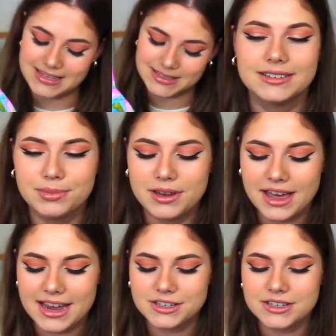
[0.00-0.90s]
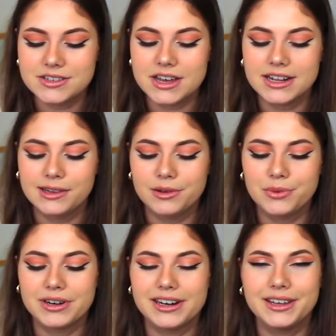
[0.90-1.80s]
but I just thought it looked
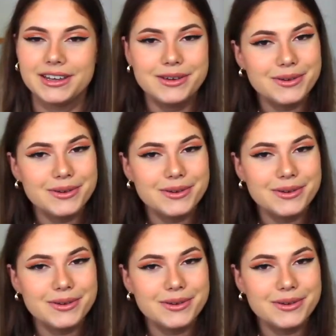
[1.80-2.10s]
really cute.